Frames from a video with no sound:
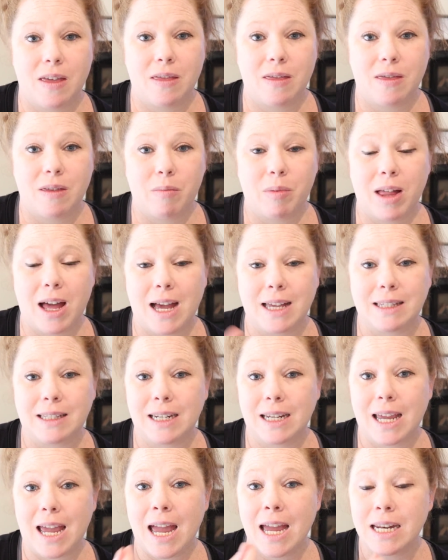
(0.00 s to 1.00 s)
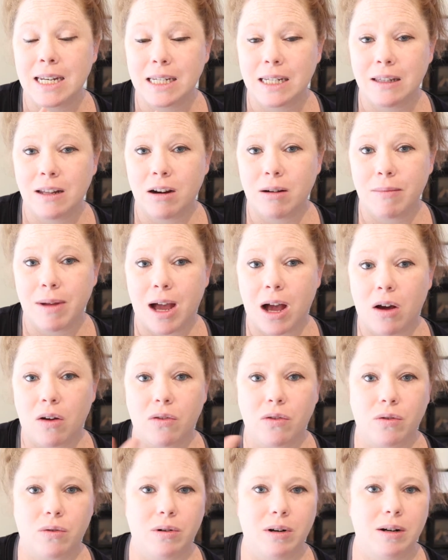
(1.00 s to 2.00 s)
plastic end in their
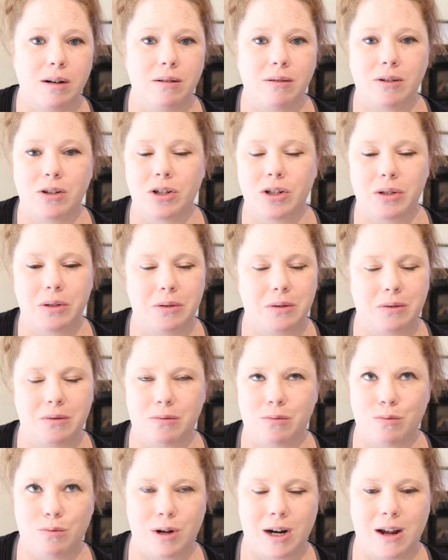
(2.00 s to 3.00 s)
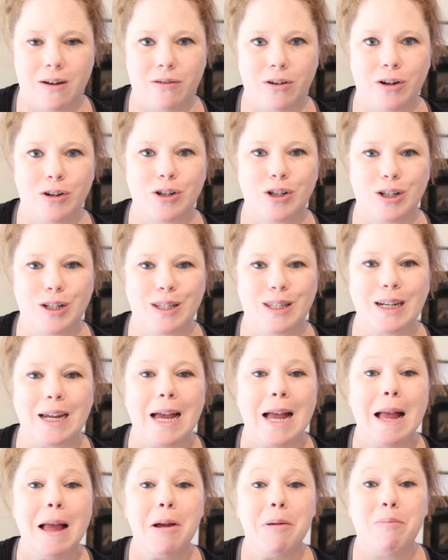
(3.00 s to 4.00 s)
mouth or just whatever. Just
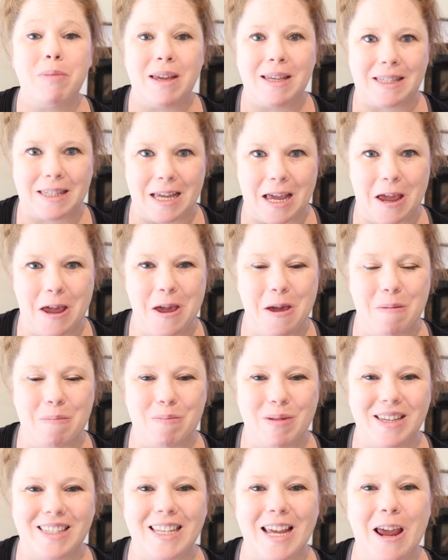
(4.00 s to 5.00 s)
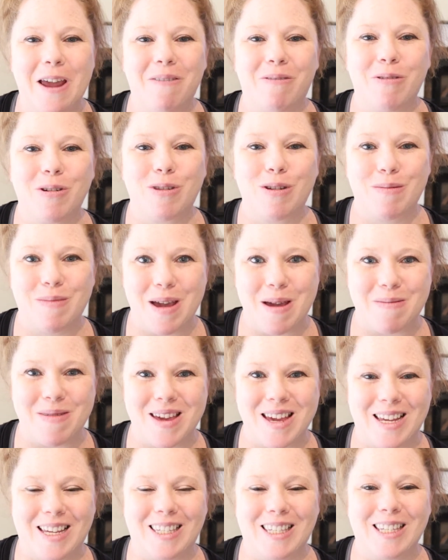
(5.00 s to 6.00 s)
be safe with your
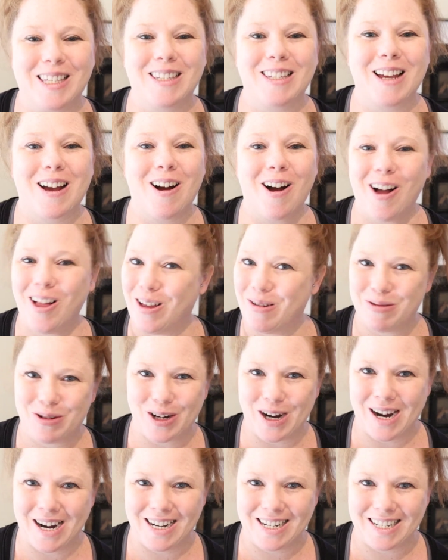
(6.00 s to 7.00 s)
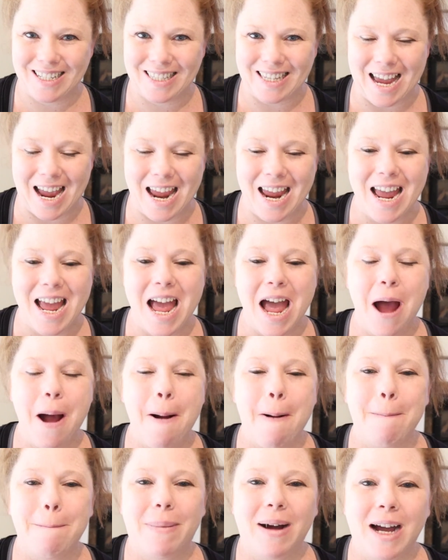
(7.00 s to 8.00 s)
baby. This is all I'm trying to say.
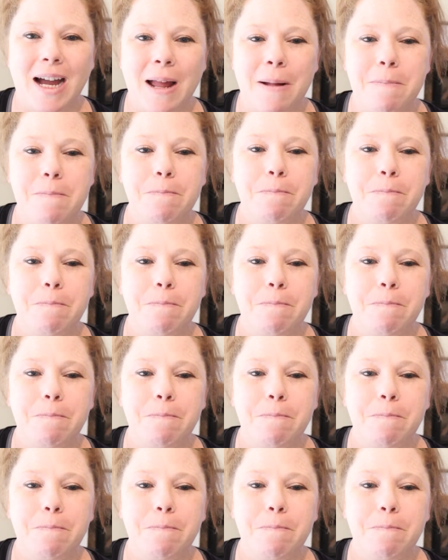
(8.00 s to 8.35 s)
But